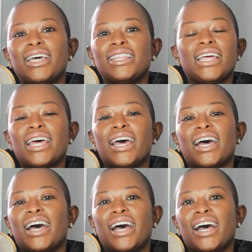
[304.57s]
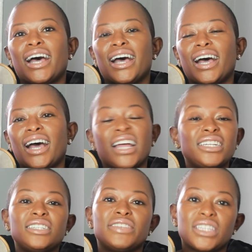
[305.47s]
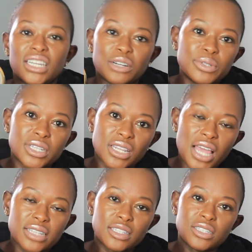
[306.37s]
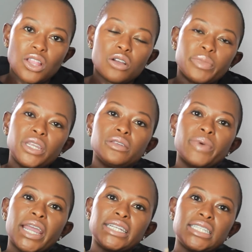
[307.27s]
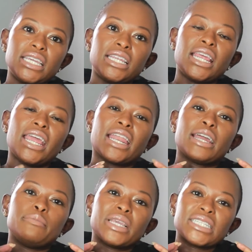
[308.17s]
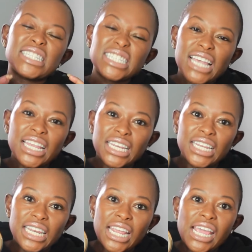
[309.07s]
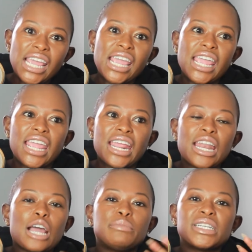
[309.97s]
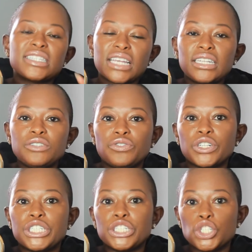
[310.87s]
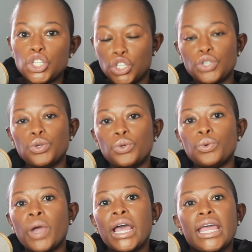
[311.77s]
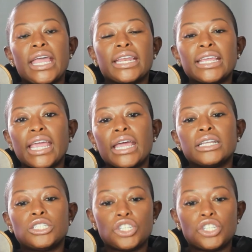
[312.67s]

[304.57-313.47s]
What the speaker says: that I didn't even think I was going to last this long. But either way, I did. And I am excited. And I'm excited for year 2. And again,